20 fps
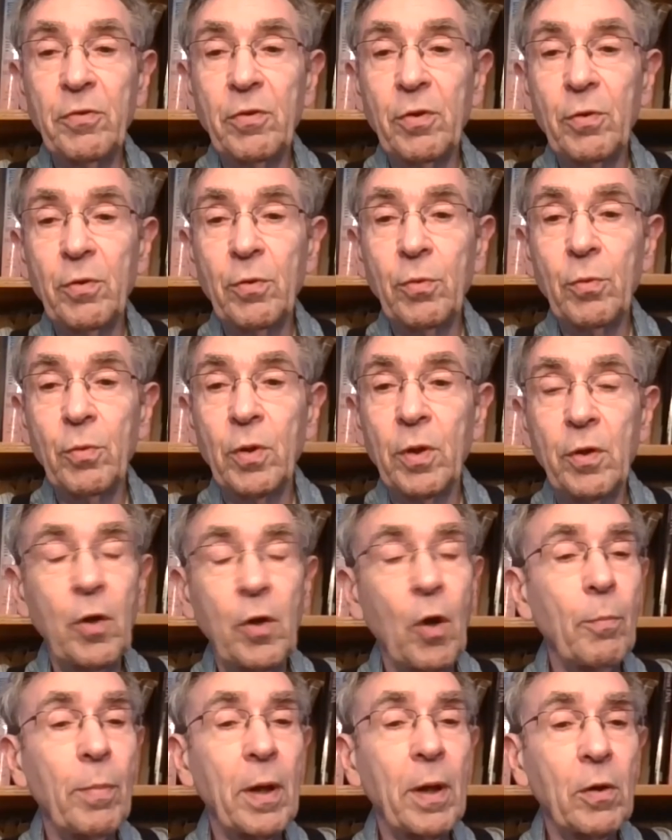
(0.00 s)
to
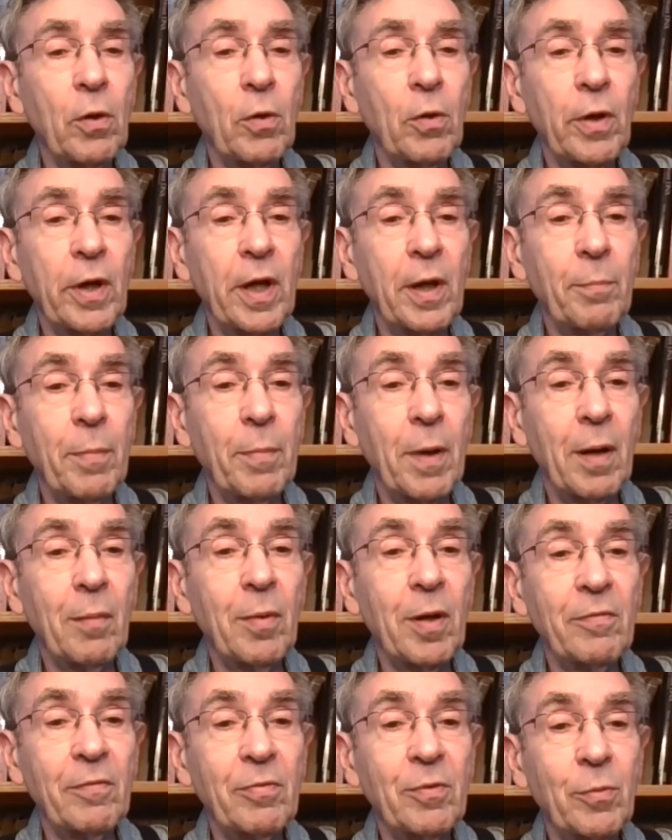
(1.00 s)
Nobel laureate Bob
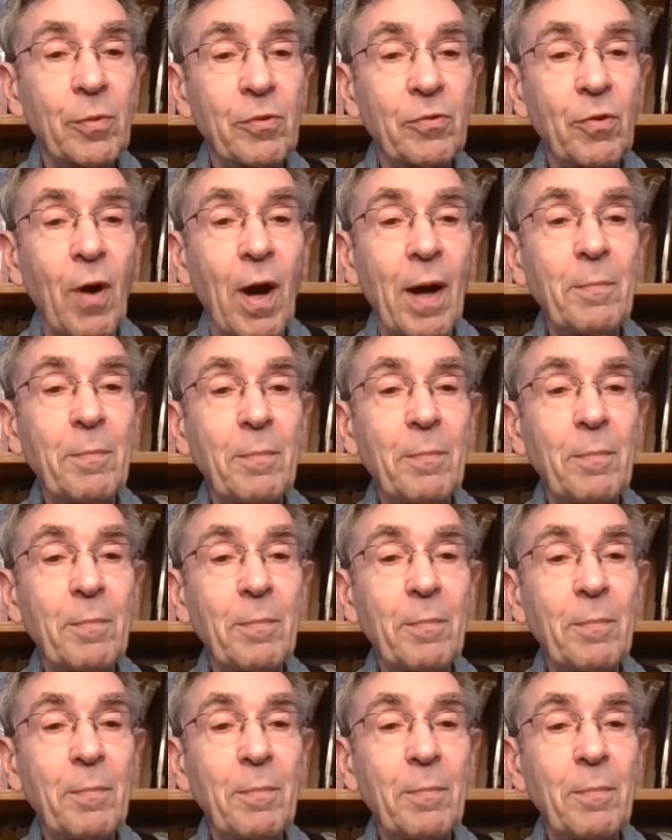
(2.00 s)
Lefkowitz. So I'm